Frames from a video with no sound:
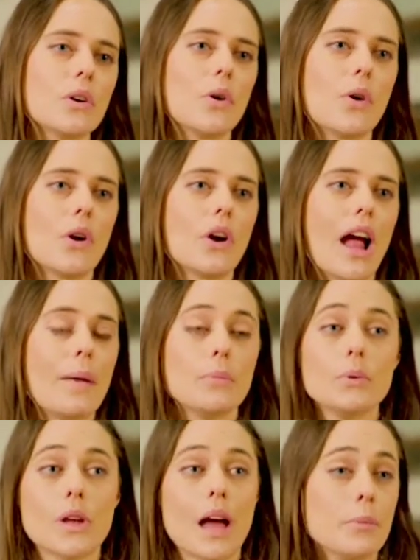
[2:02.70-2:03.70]
or
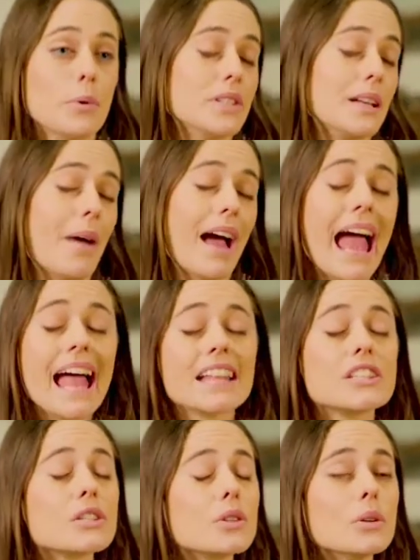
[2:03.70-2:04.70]
I'm using my
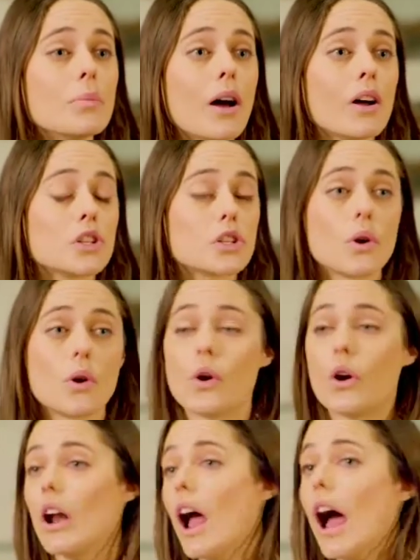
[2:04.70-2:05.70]
hands too much,
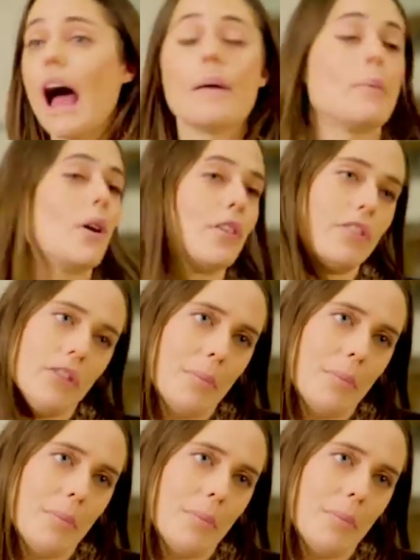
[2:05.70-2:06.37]
or I'm all over the